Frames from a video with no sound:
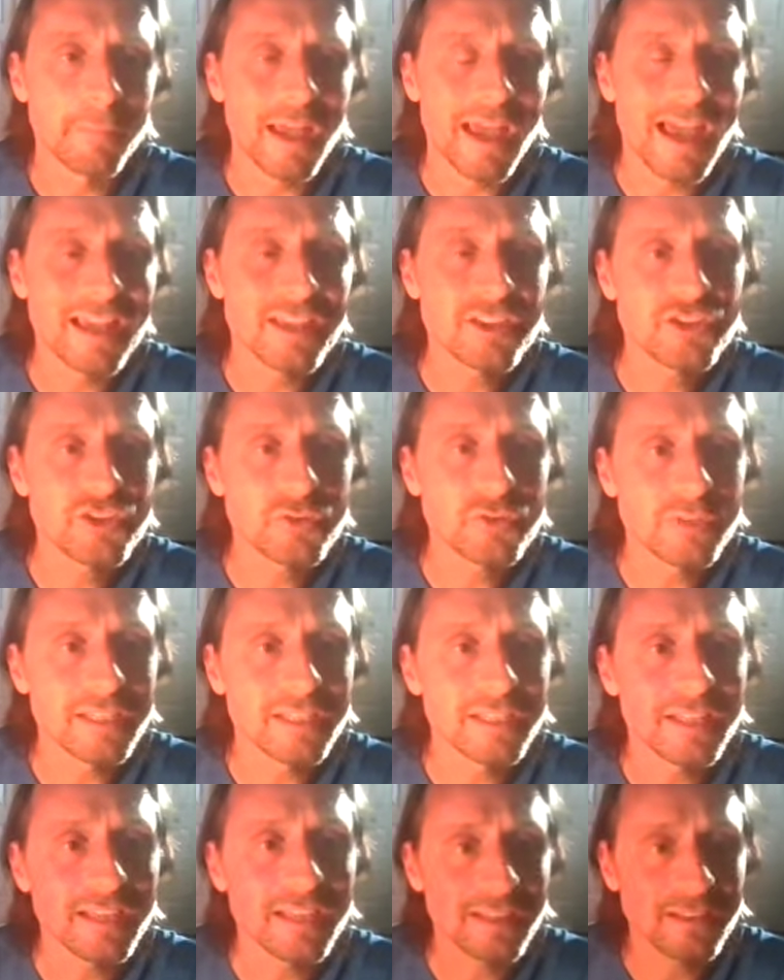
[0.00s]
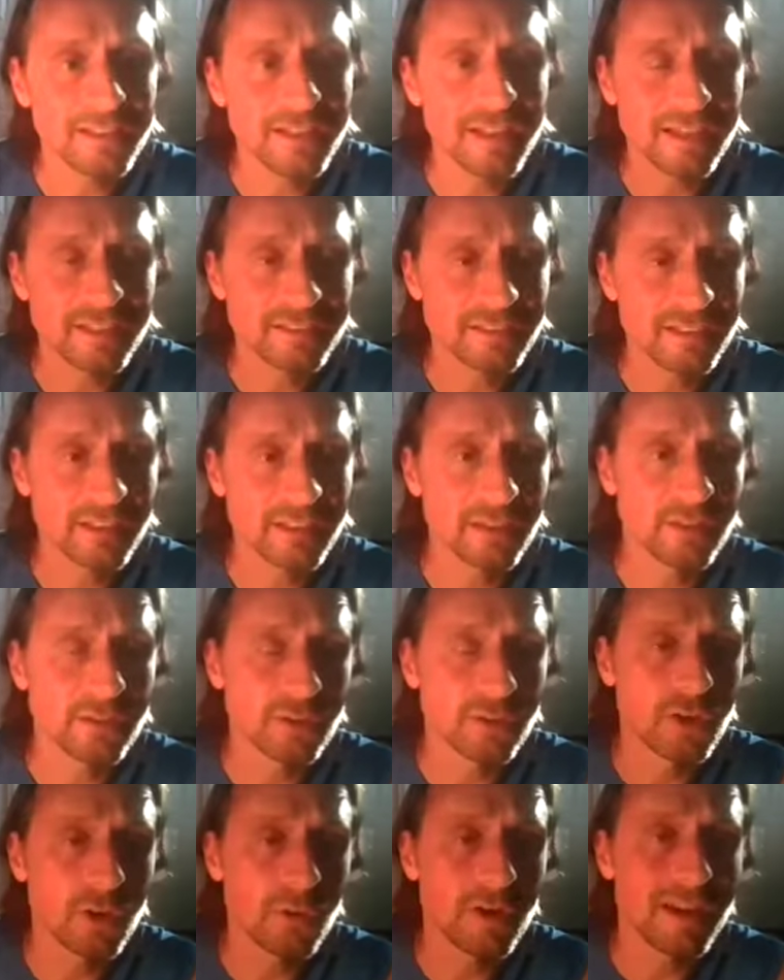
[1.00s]
As you inhale and exhale,
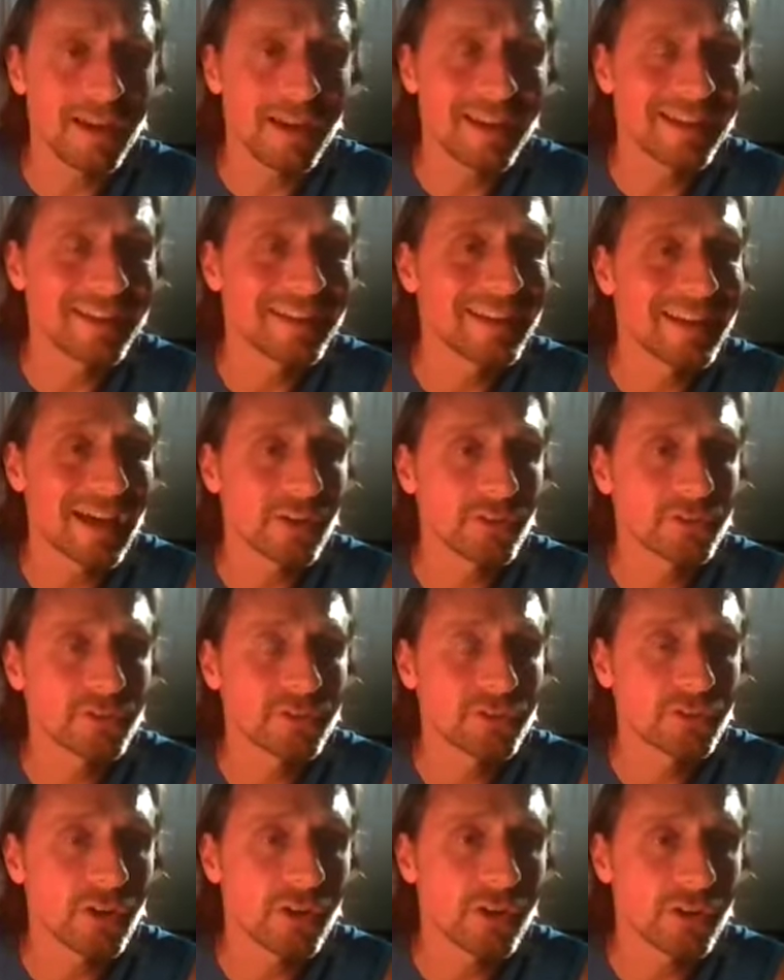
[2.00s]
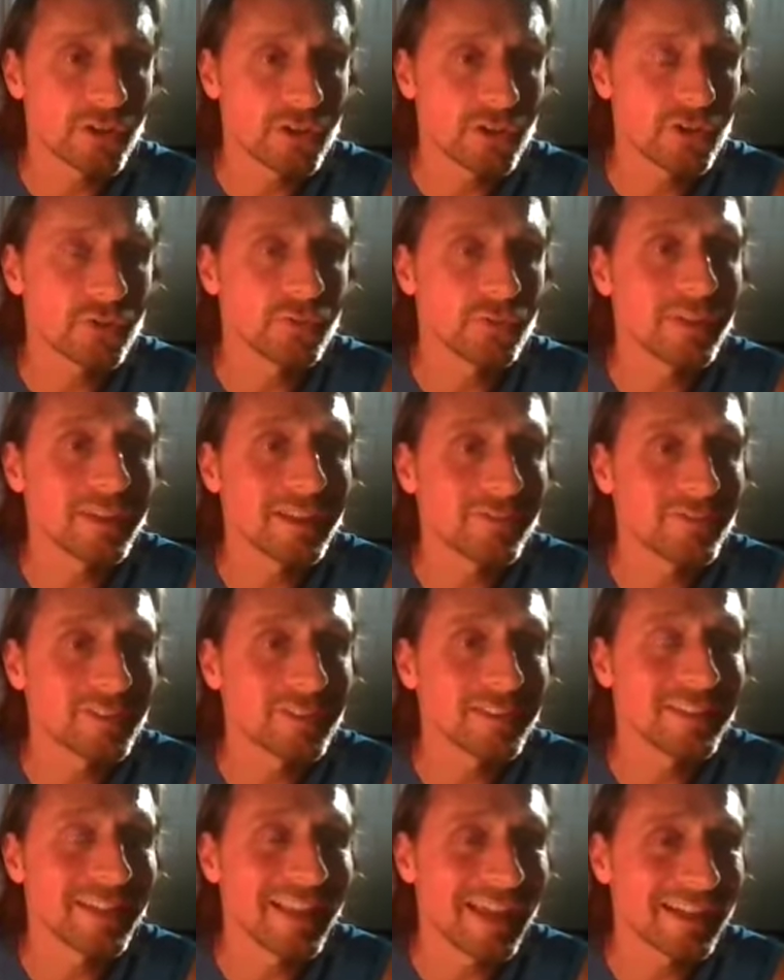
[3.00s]
go ahead and now start to lift a
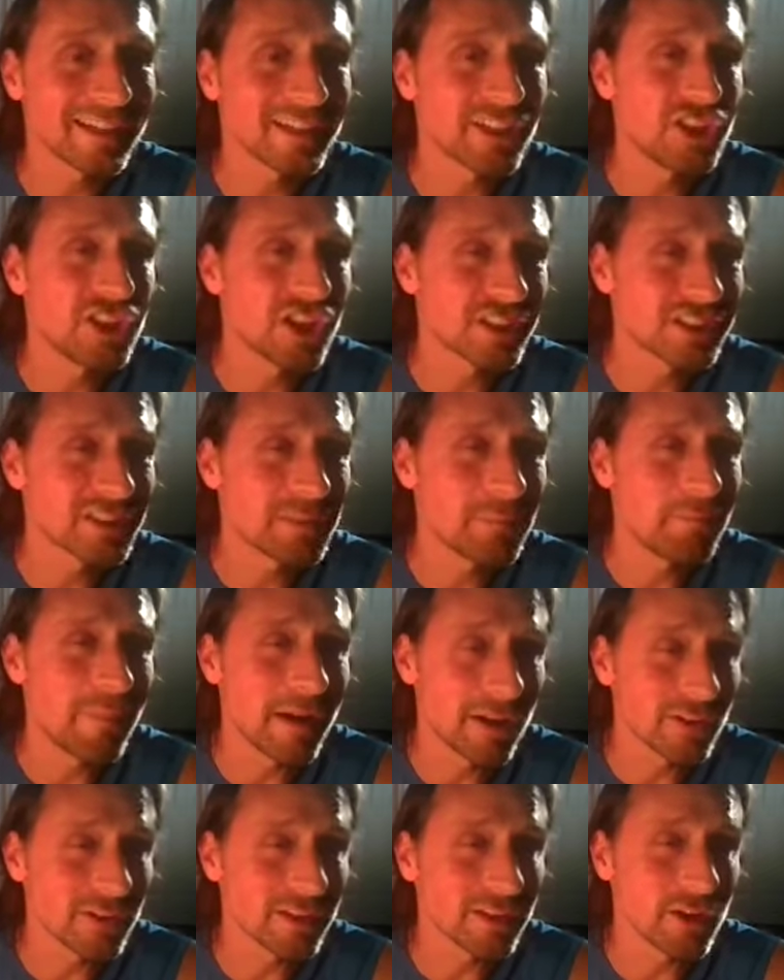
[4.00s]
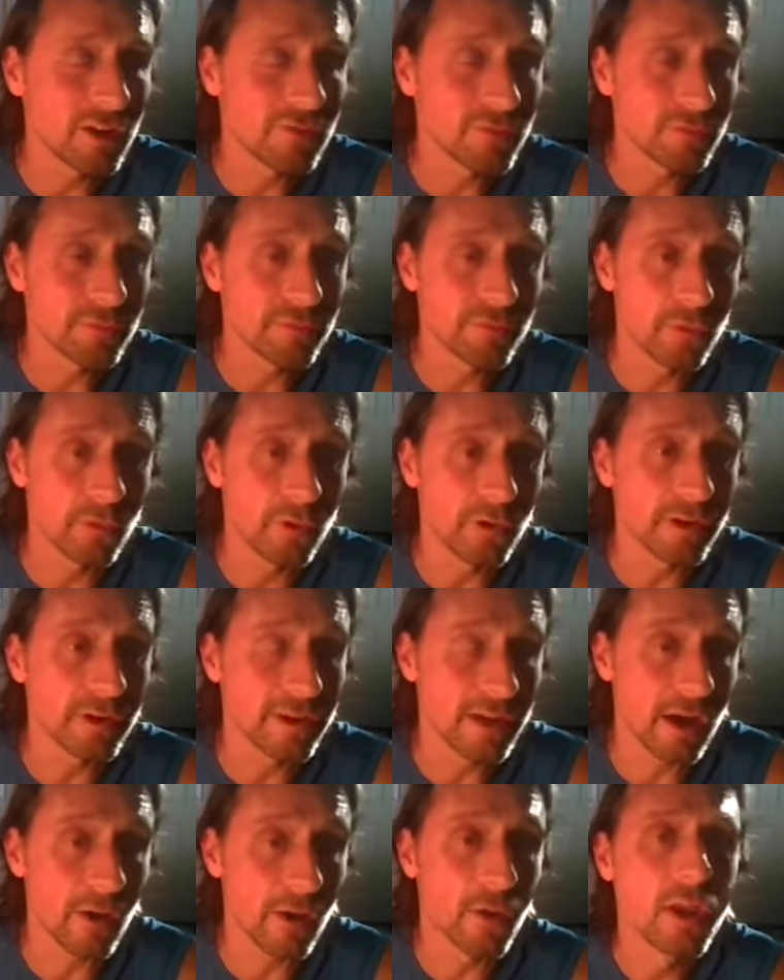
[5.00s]
leg just barely off the floor.
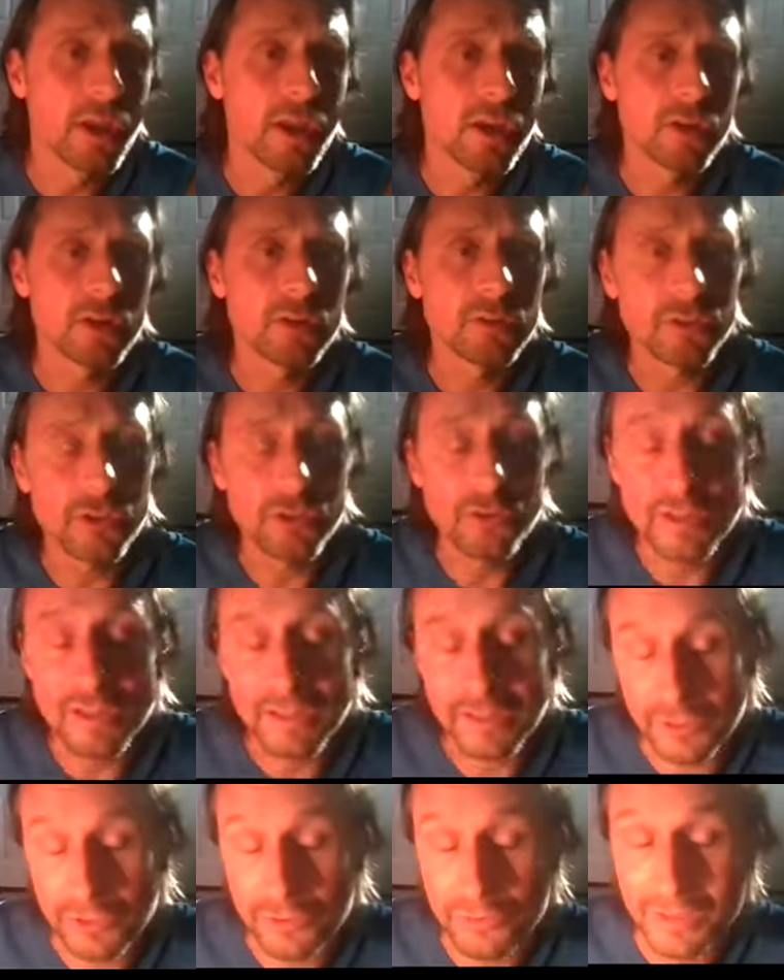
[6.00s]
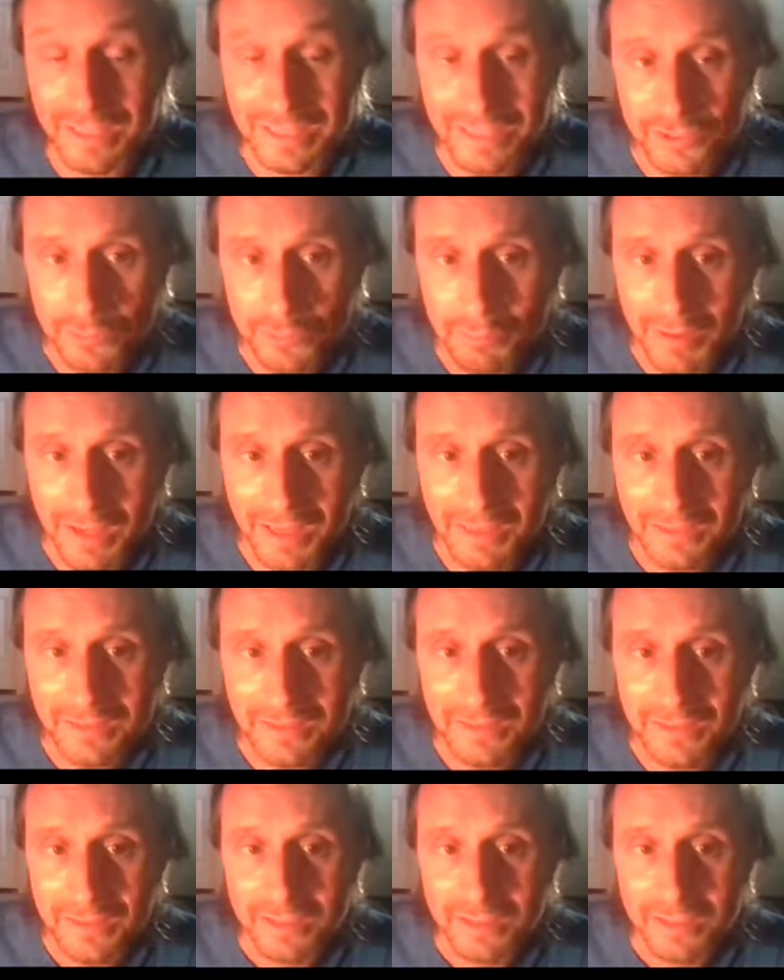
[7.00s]
Now, your knees are bent.